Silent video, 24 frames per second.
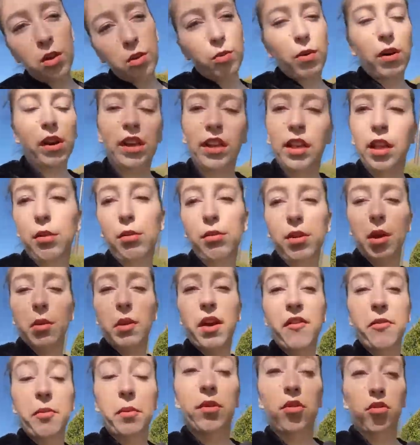well, you know, go
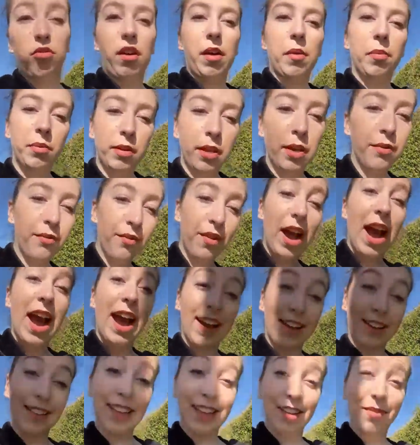over my script for
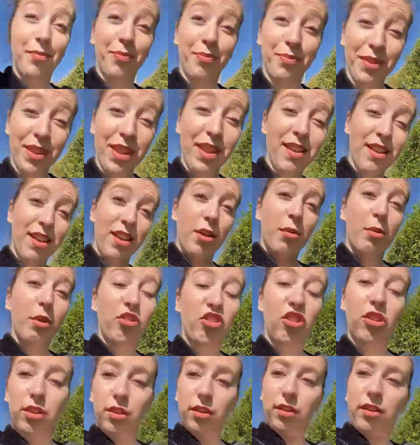acting,
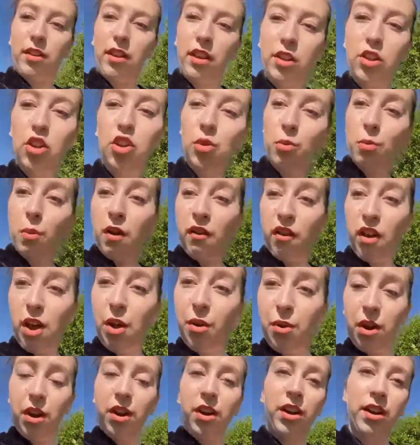which is
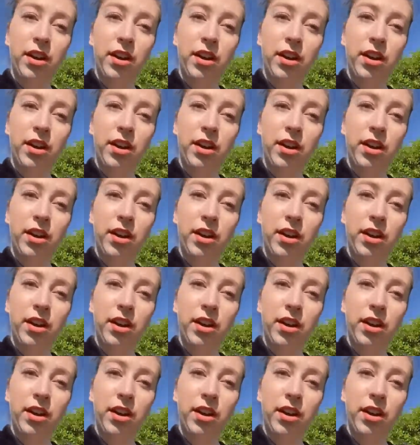tomorrow.